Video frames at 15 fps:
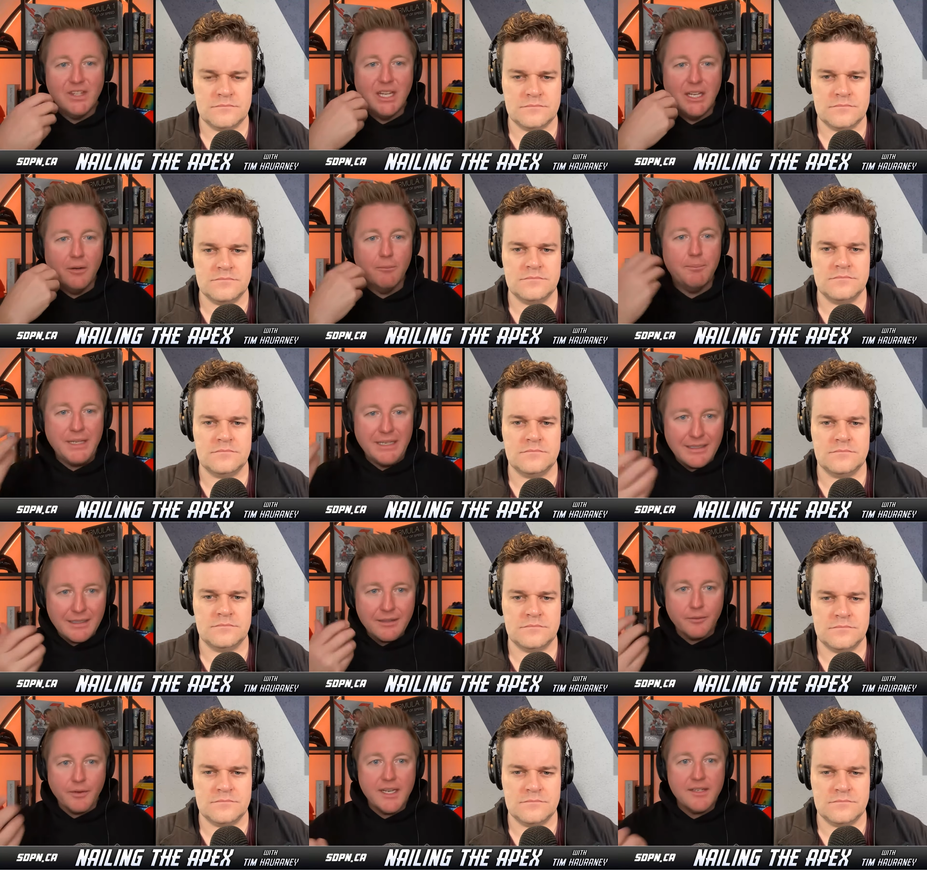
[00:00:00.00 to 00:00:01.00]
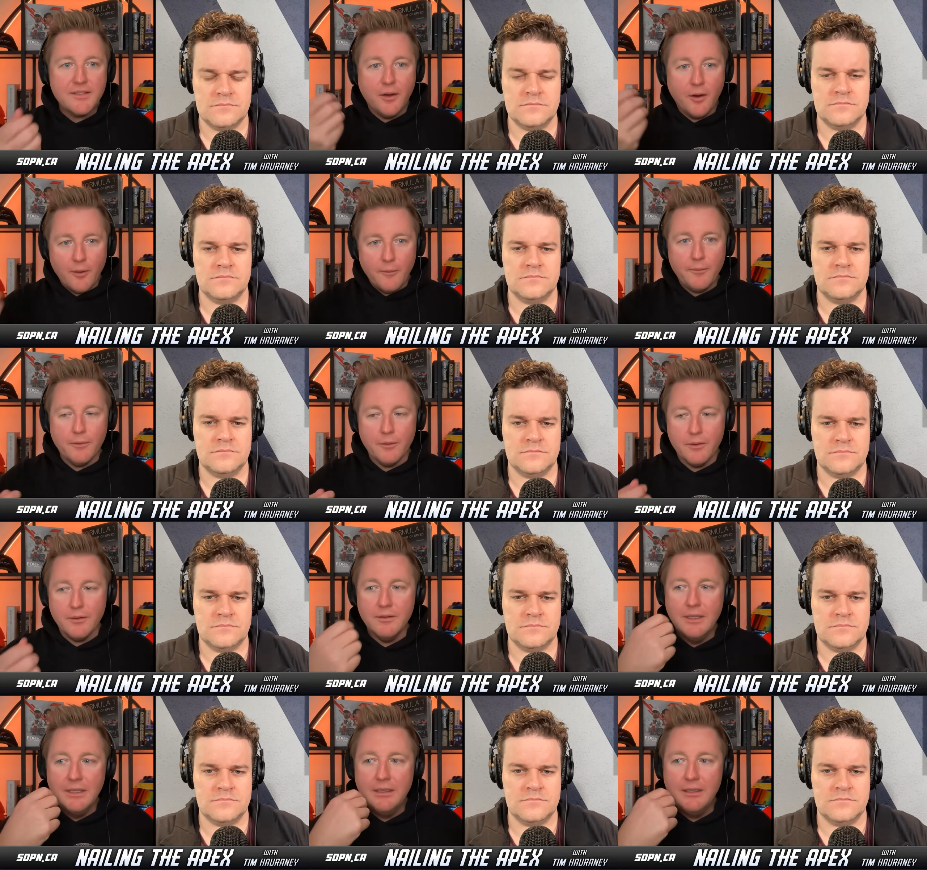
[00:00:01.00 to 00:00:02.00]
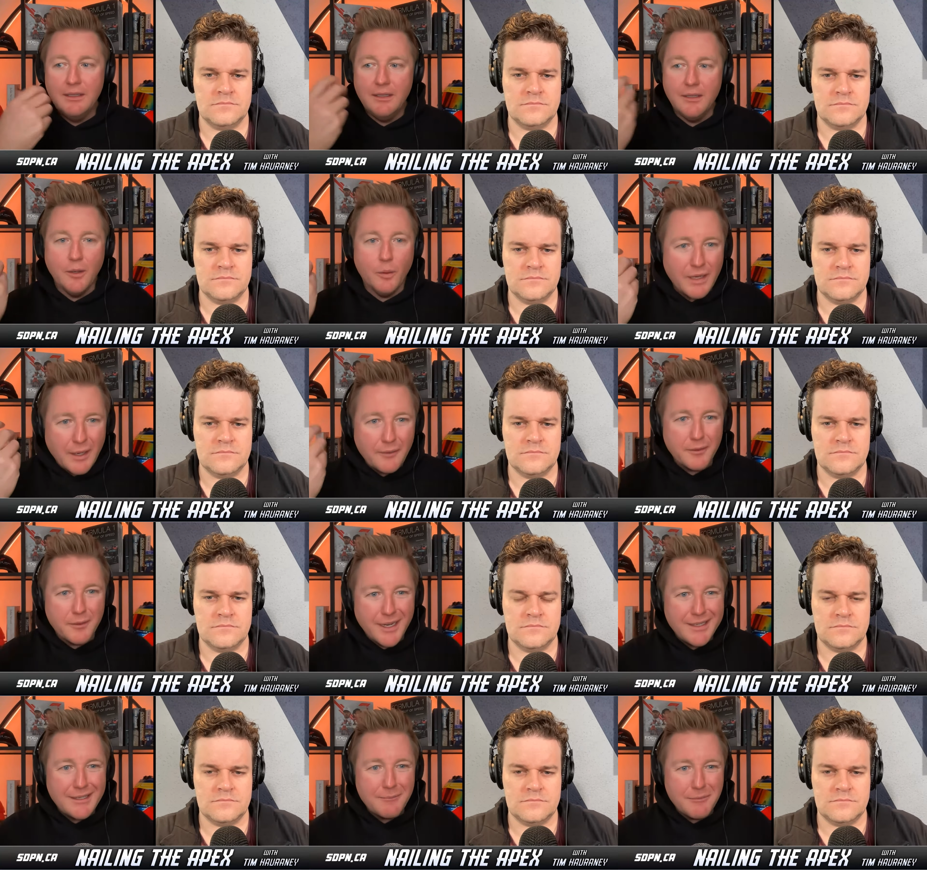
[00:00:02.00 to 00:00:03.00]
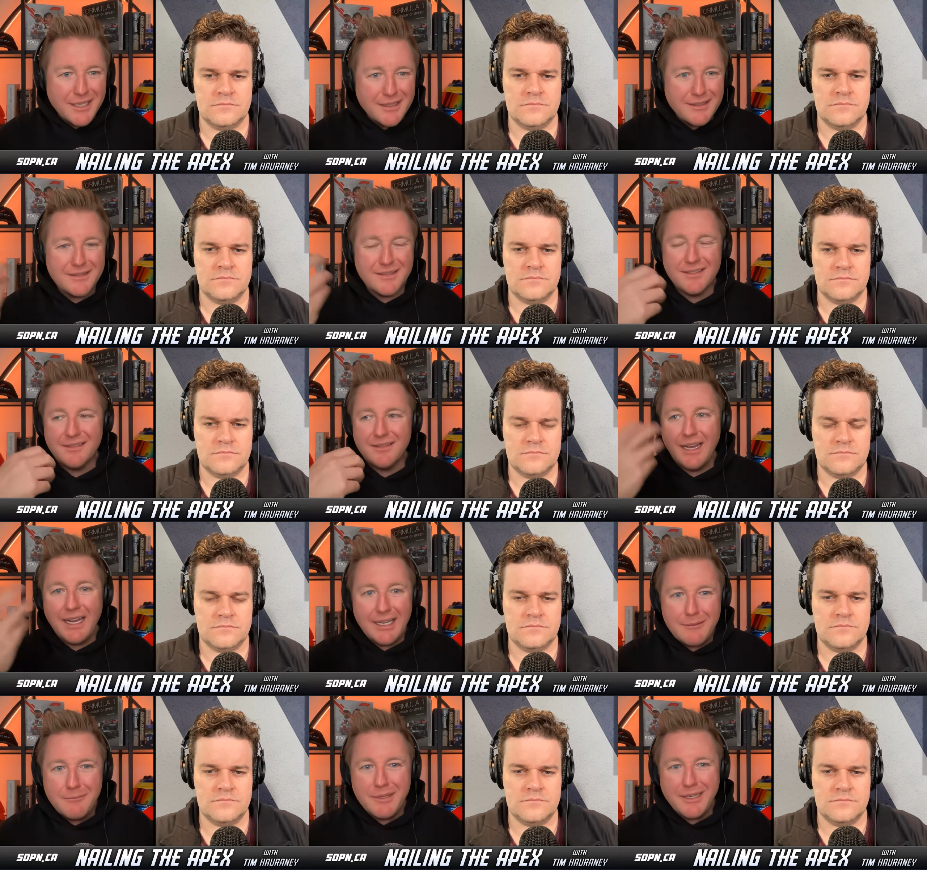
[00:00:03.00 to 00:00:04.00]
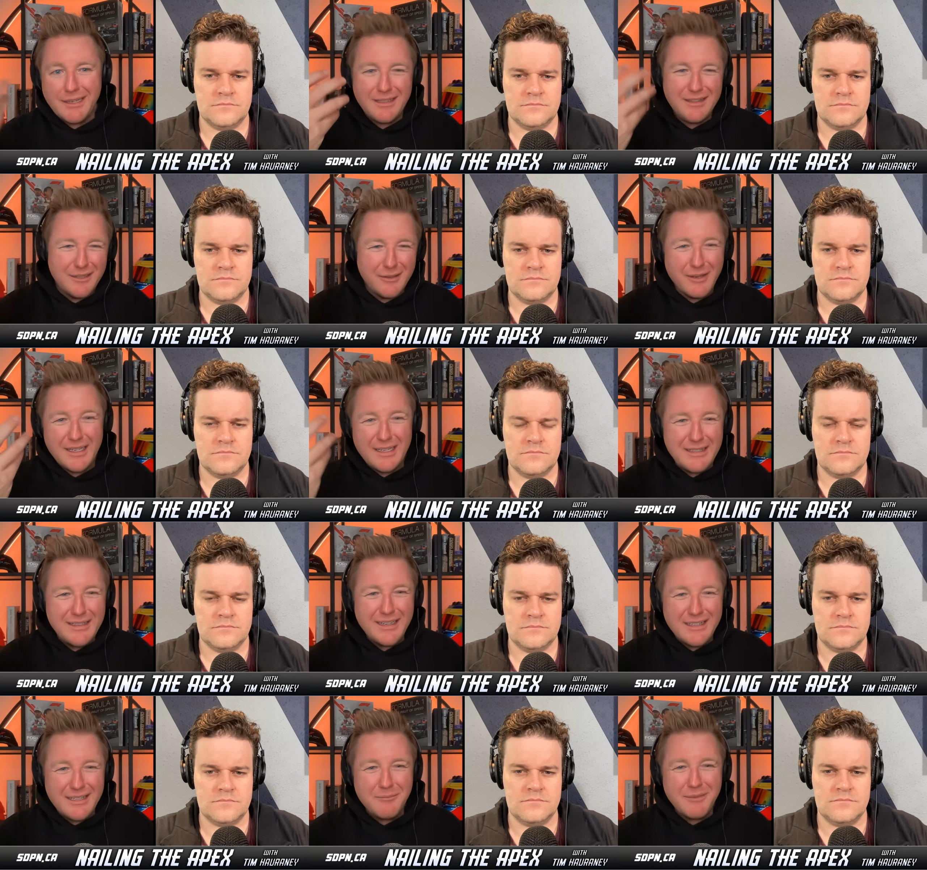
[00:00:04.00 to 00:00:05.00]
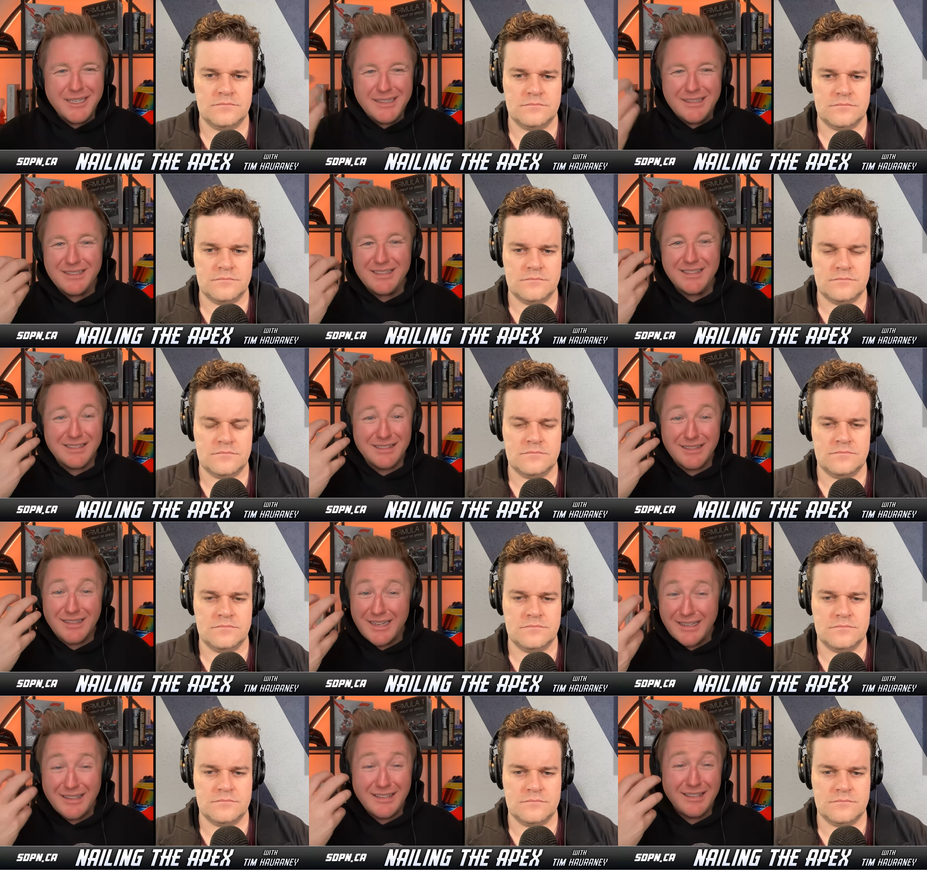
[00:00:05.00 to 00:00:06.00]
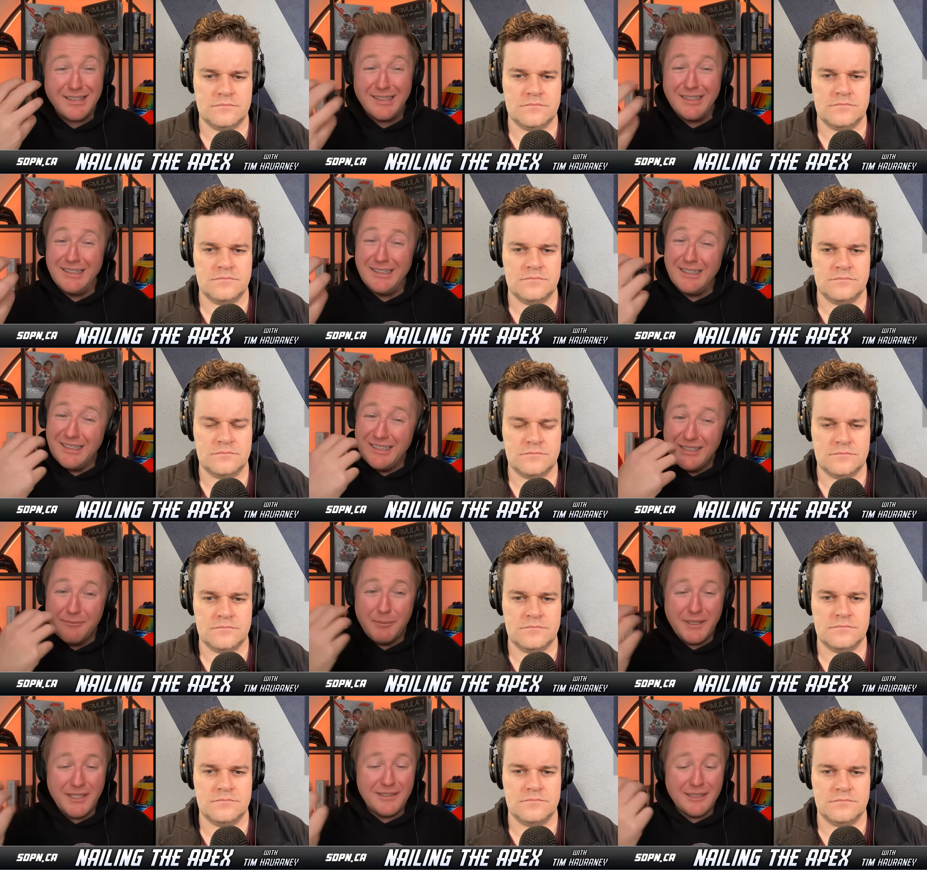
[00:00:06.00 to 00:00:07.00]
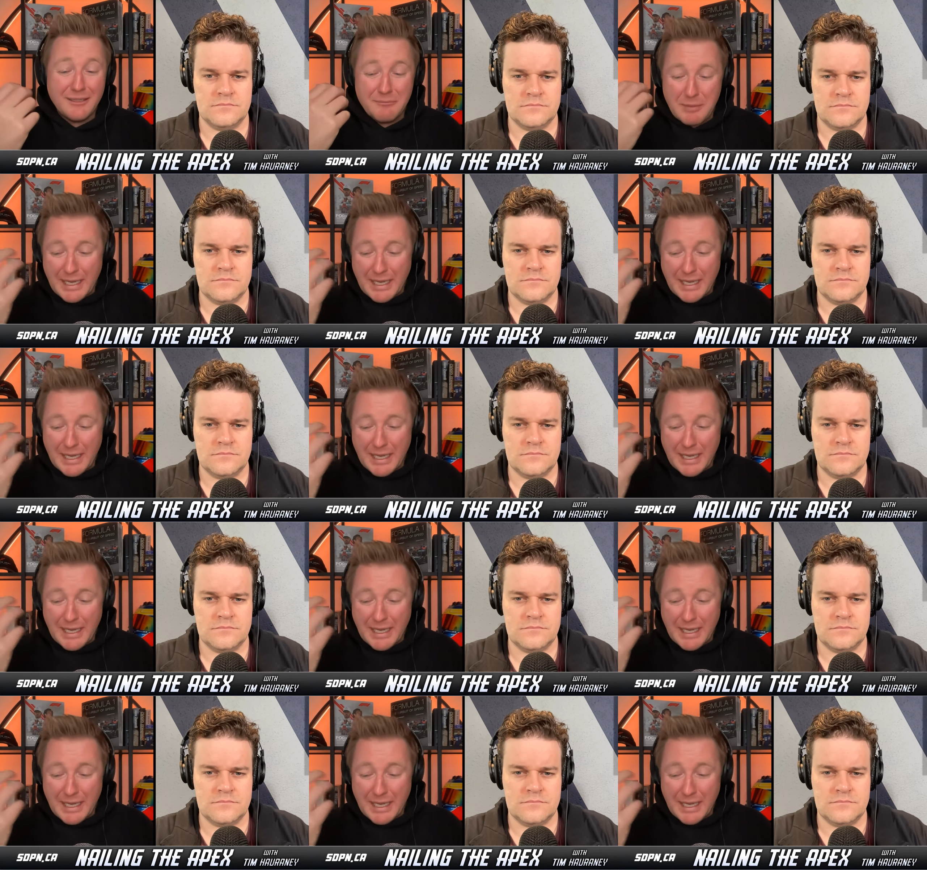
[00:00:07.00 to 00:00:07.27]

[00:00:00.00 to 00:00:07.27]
Speaker 1: you know, being in the race car for you know whatever 90 minutes 80 minutes you know 80 90 minutes is like beating and